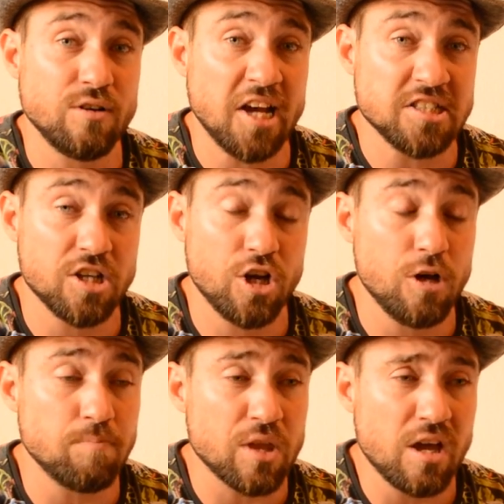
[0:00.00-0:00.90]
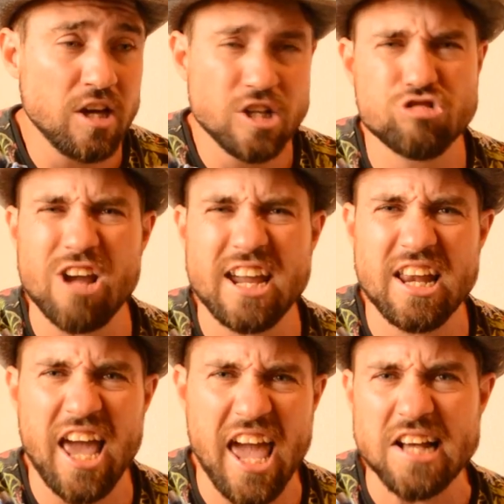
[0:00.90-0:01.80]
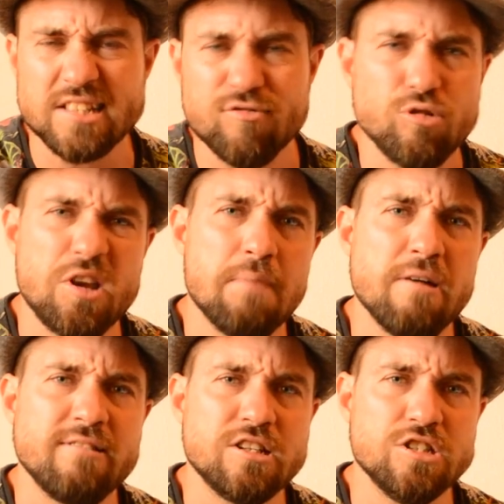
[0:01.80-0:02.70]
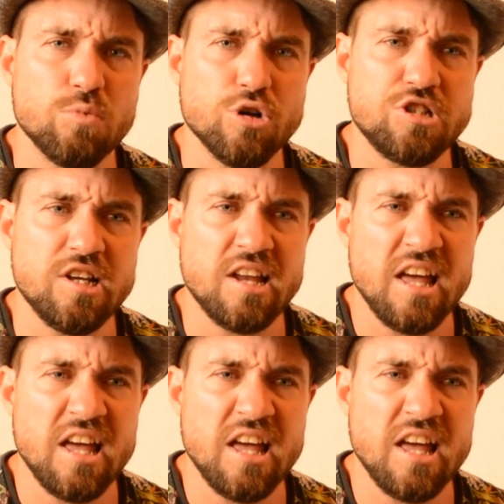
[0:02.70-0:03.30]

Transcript: That's um, Dracula X for all the Americans watching.